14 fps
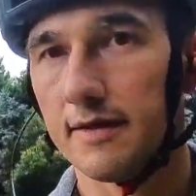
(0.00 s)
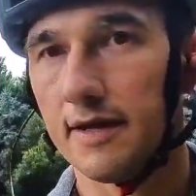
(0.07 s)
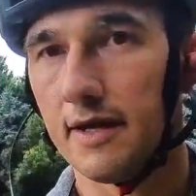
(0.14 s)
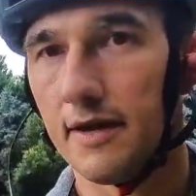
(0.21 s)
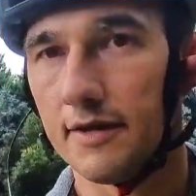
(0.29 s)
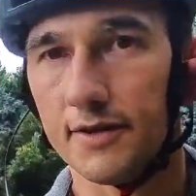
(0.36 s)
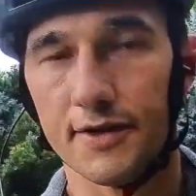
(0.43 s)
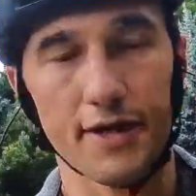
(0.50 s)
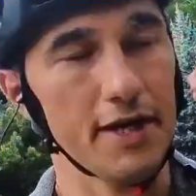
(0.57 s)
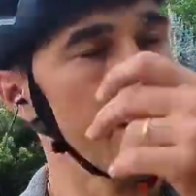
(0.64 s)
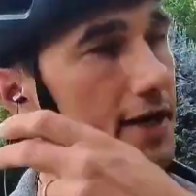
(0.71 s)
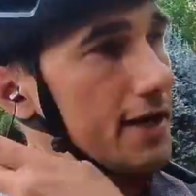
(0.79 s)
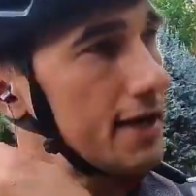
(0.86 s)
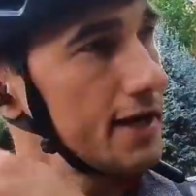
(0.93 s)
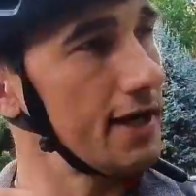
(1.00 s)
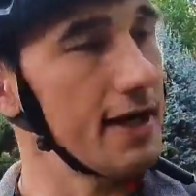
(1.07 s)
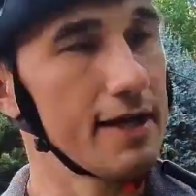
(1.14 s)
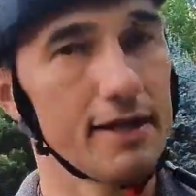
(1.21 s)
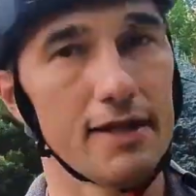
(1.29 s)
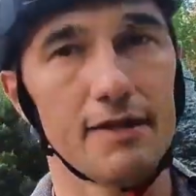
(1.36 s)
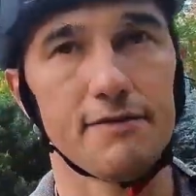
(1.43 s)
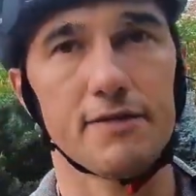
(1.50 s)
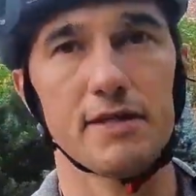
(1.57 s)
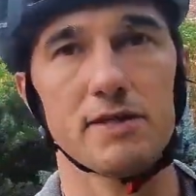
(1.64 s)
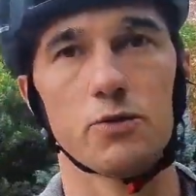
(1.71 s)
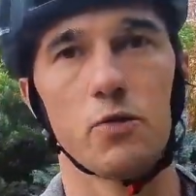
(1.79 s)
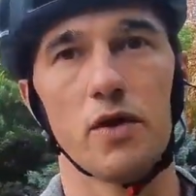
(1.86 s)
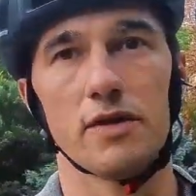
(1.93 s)
the other ear and leave
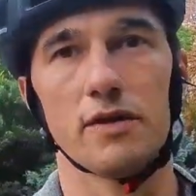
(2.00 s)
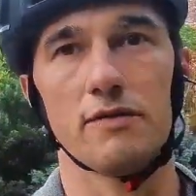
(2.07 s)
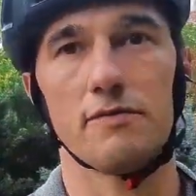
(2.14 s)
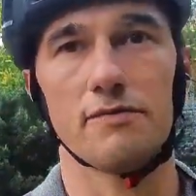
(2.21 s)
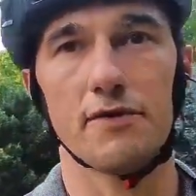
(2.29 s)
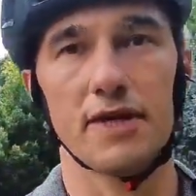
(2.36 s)
this one